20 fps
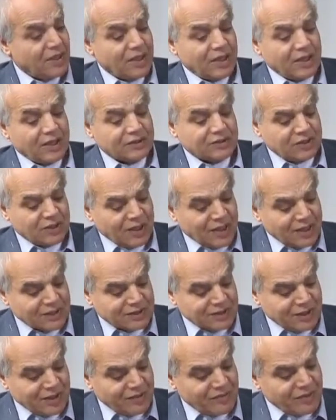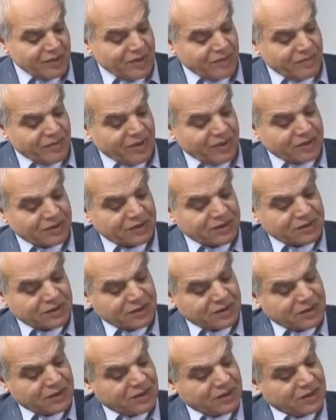Uh, tell us a little bit about,
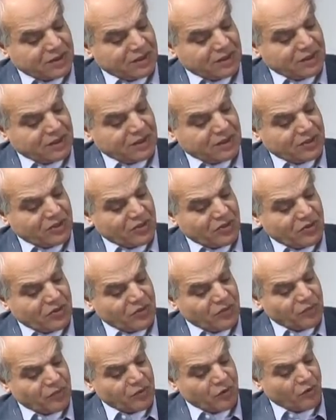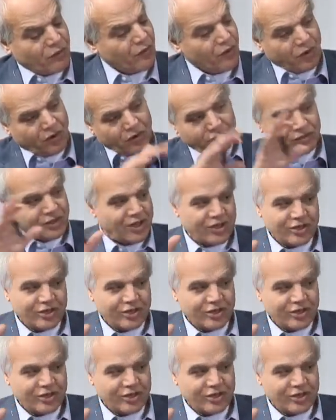uh, you know, of all the